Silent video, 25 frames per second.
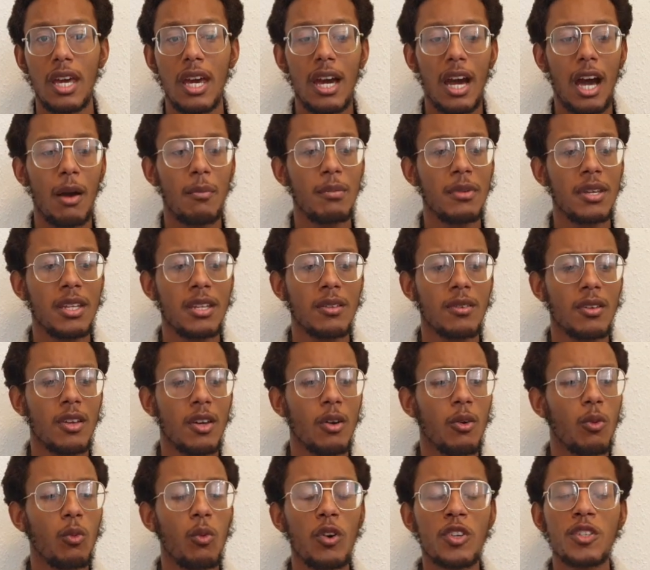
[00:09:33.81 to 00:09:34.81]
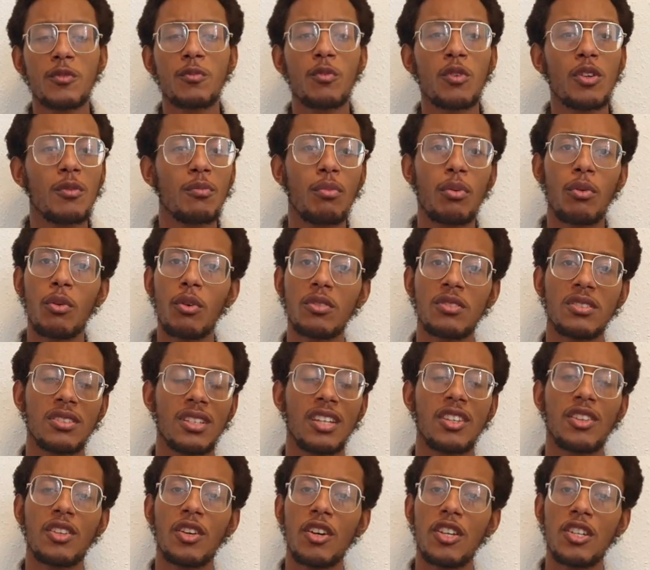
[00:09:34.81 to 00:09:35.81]
I mean, what's more important
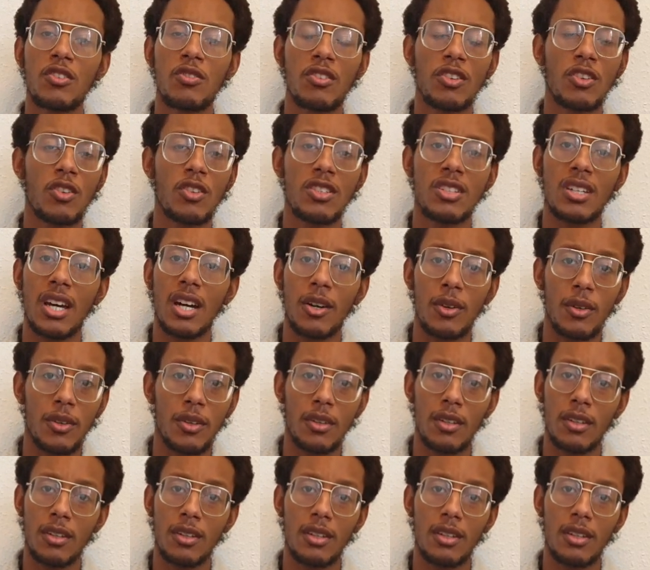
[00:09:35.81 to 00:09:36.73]
than nurturing your child?